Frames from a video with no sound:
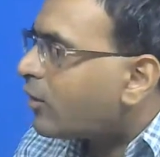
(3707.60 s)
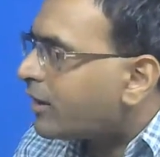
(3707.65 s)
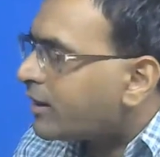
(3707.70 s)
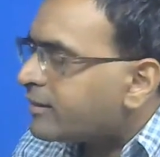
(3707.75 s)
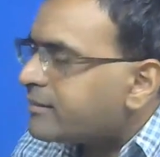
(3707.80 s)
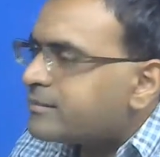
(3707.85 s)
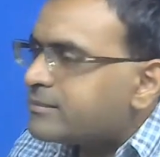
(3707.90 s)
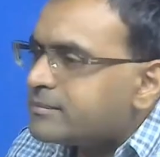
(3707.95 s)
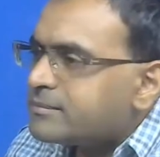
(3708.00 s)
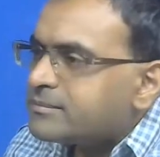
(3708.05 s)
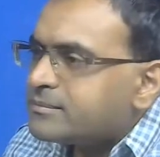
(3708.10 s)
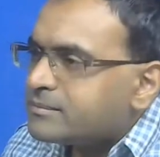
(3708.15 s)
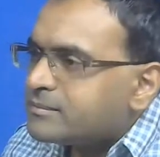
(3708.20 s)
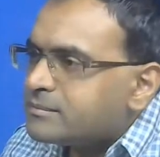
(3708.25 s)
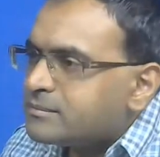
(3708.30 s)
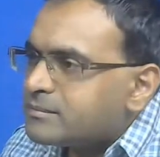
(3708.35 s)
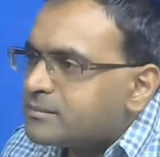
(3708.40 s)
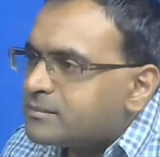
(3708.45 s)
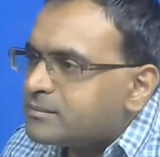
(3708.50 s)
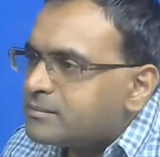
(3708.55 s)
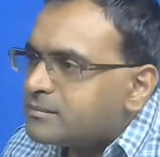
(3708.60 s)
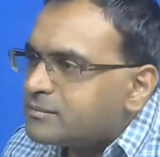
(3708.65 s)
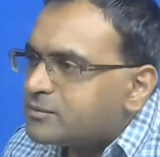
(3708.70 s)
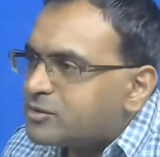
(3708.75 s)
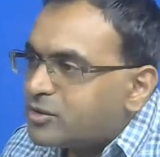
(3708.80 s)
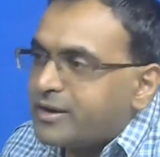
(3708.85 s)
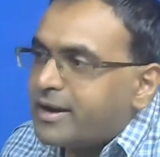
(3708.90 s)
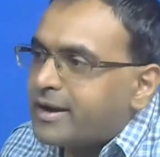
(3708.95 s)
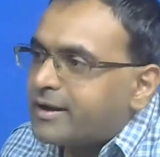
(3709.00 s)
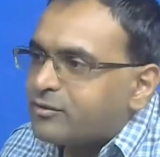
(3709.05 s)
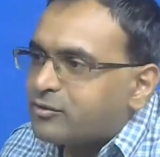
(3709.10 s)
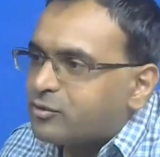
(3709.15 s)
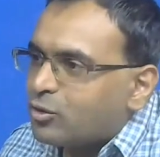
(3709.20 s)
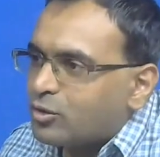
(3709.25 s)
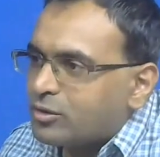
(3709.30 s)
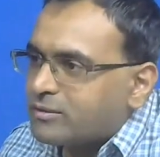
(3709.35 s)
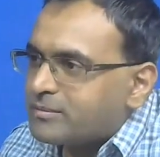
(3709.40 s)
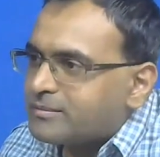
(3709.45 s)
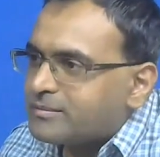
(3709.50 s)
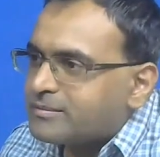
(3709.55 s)
Okay, 3 and
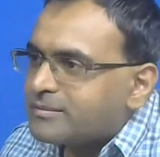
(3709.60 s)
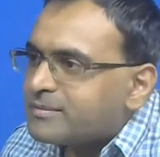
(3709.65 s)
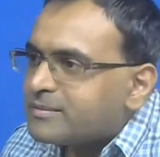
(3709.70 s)
4.